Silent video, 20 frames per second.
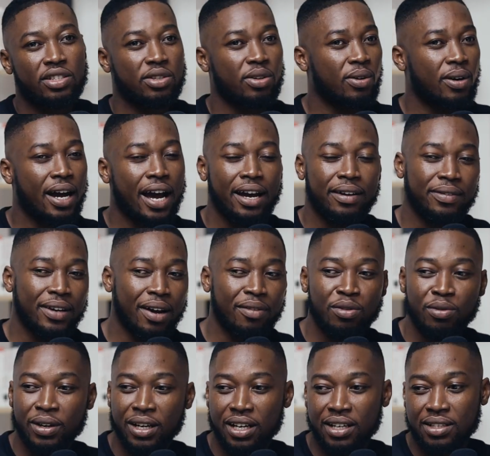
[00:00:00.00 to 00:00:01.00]
so I
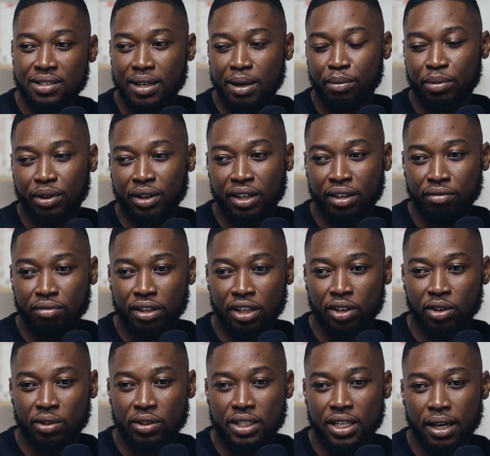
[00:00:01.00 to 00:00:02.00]
haven't read a design book in a really
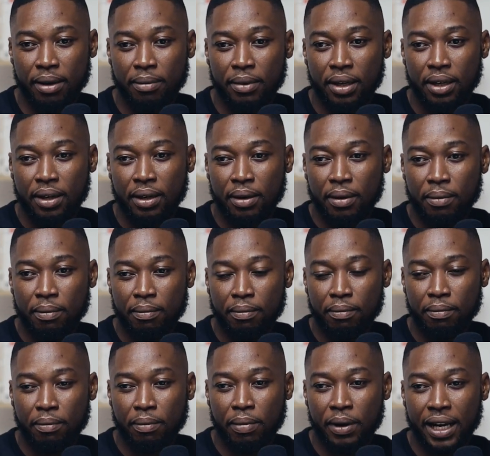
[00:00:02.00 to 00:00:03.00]
long time.
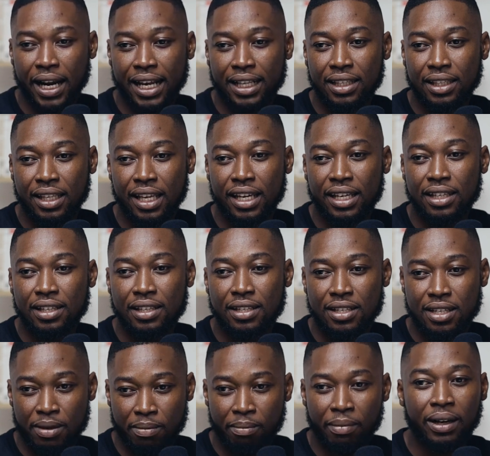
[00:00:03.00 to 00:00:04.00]
But I think
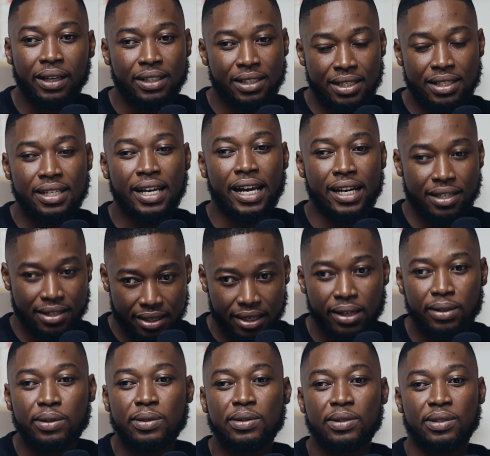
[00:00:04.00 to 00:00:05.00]
Demand Side
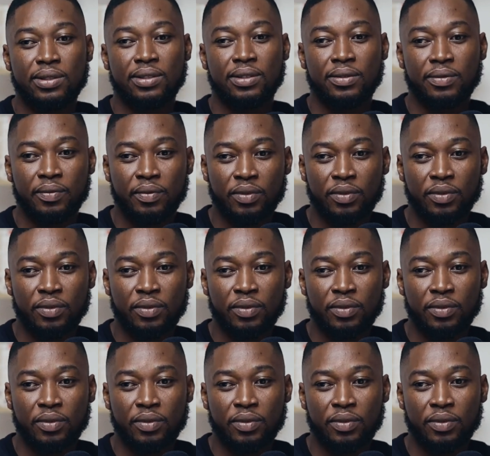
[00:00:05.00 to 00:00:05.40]
Sales.